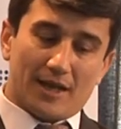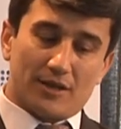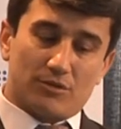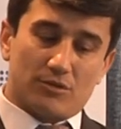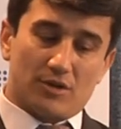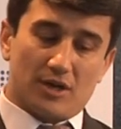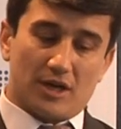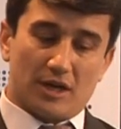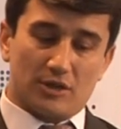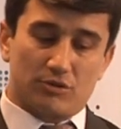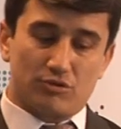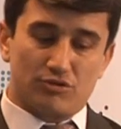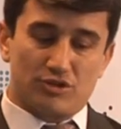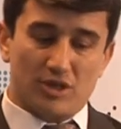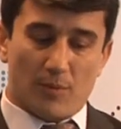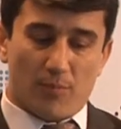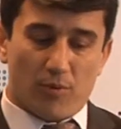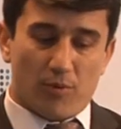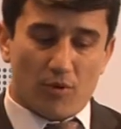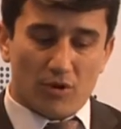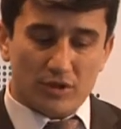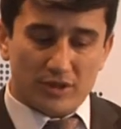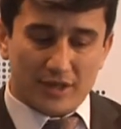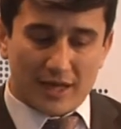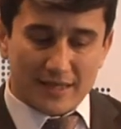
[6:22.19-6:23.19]
The, to
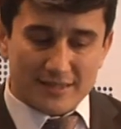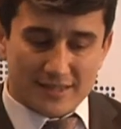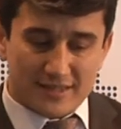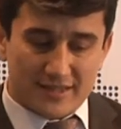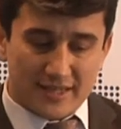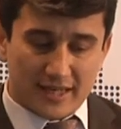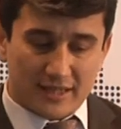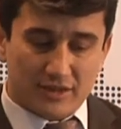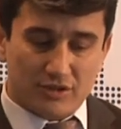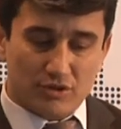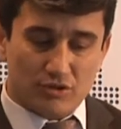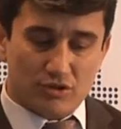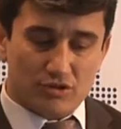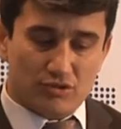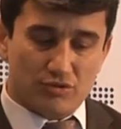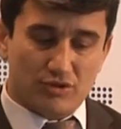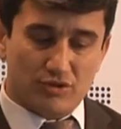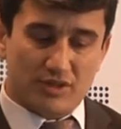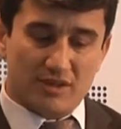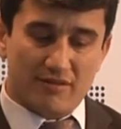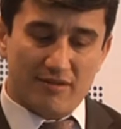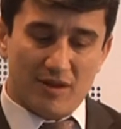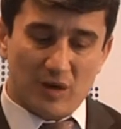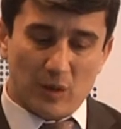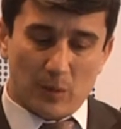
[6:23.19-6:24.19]
support other sectors to
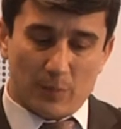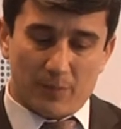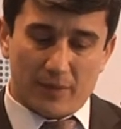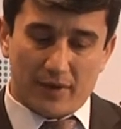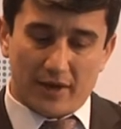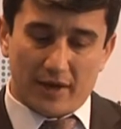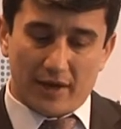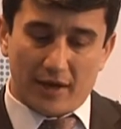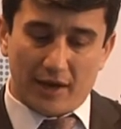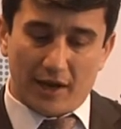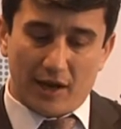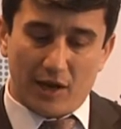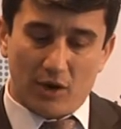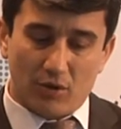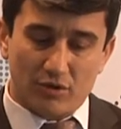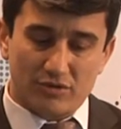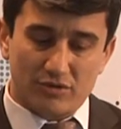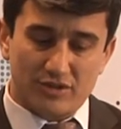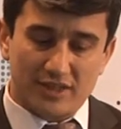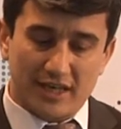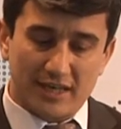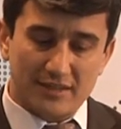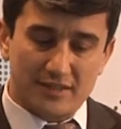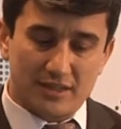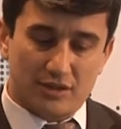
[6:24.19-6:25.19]
develop uh,
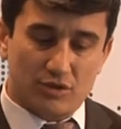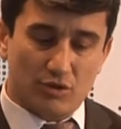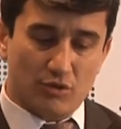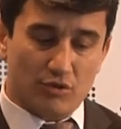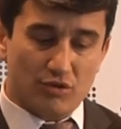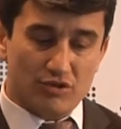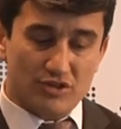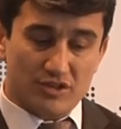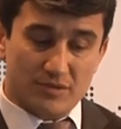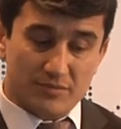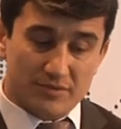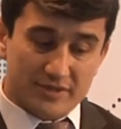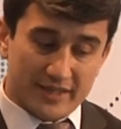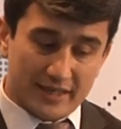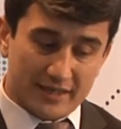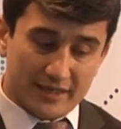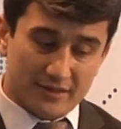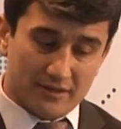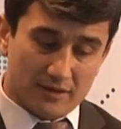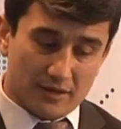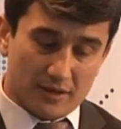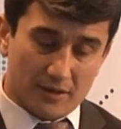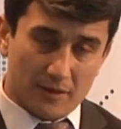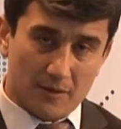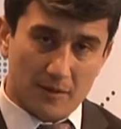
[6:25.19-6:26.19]
alongside the tourism
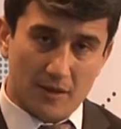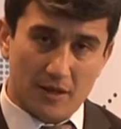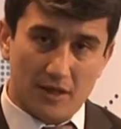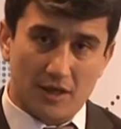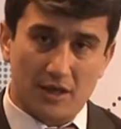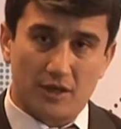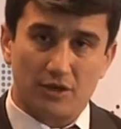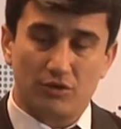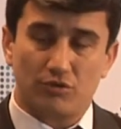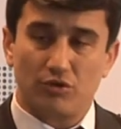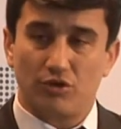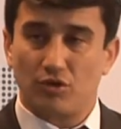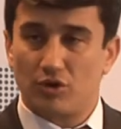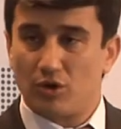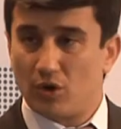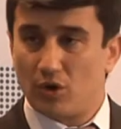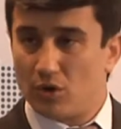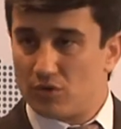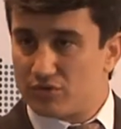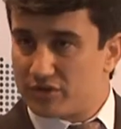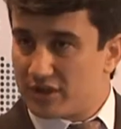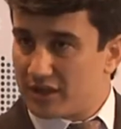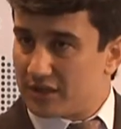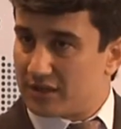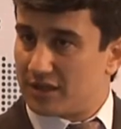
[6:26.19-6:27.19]
sector, do you know
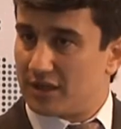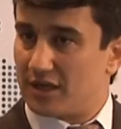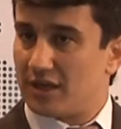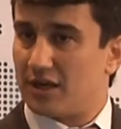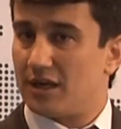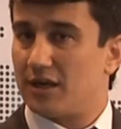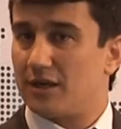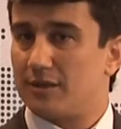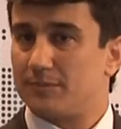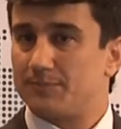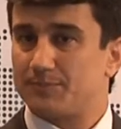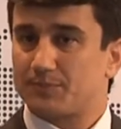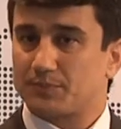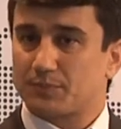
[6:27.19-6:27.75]
that uh,